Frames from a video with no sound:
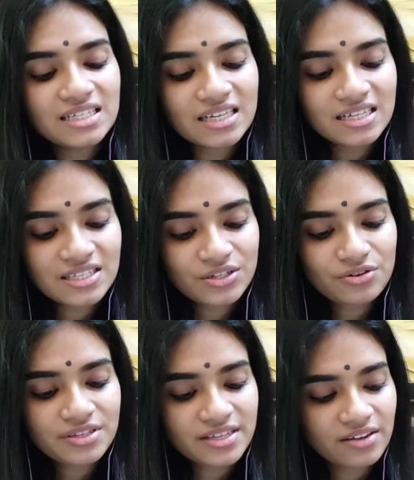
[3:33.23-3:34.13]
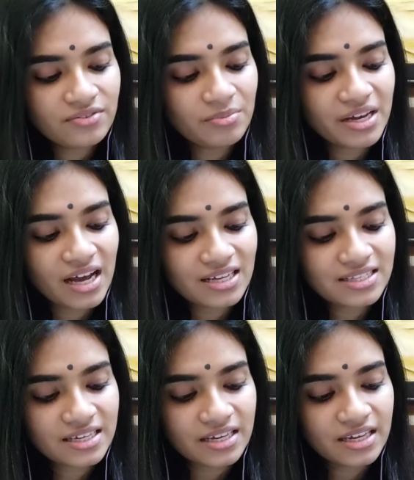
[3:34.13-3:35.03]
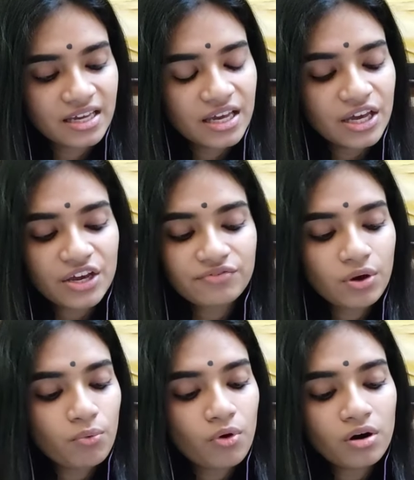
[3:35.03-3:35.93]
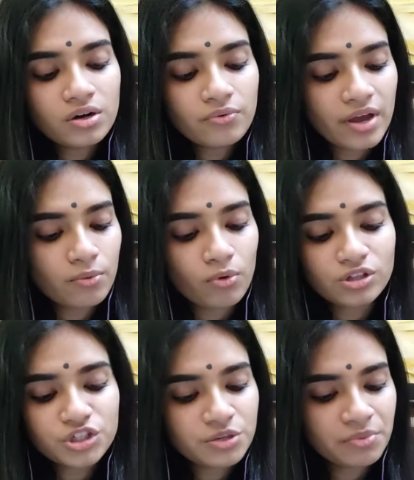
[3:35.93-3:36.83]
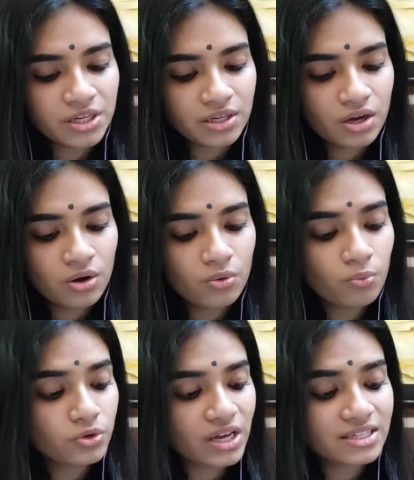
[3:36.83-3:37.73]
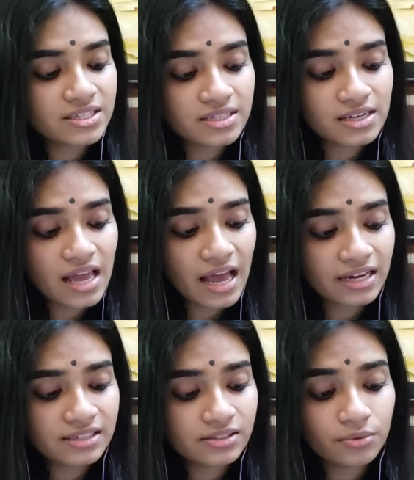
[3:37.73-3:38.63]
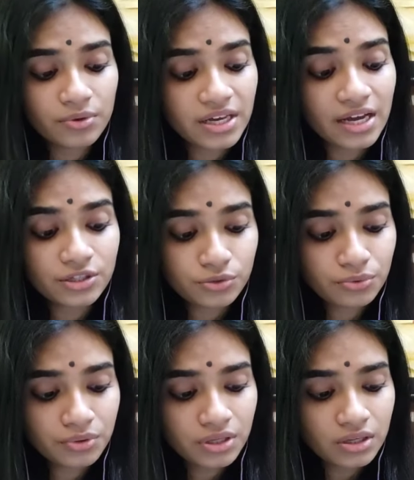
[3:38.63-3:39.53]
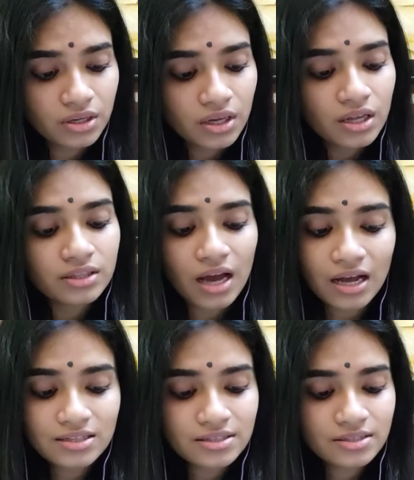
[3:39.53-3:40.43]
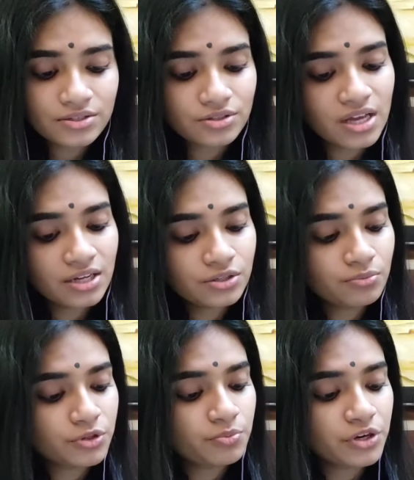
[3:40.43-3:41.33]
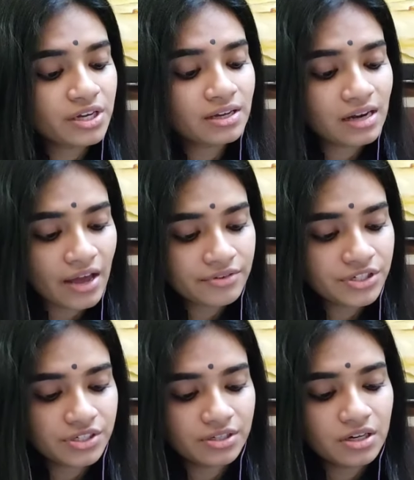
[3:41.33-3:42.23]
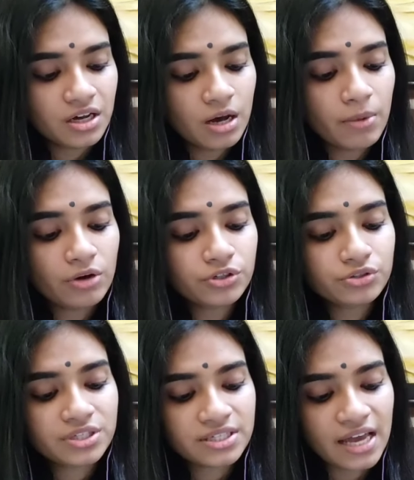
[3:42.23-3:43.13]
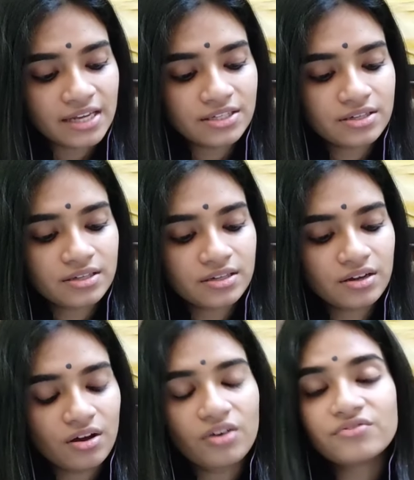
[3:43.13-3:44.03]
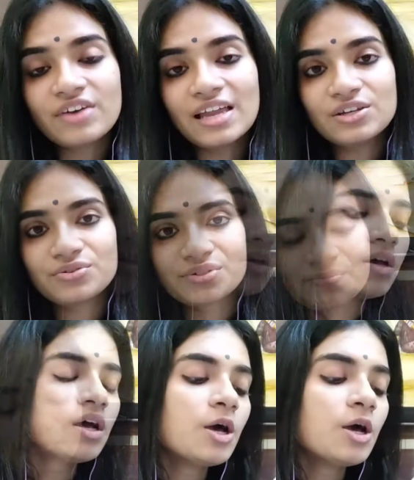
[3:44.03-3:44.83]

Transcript: Test yourself by asking, if the world were watching me, would I still act the way I do? The answer to that would bring clarity about your stand on values.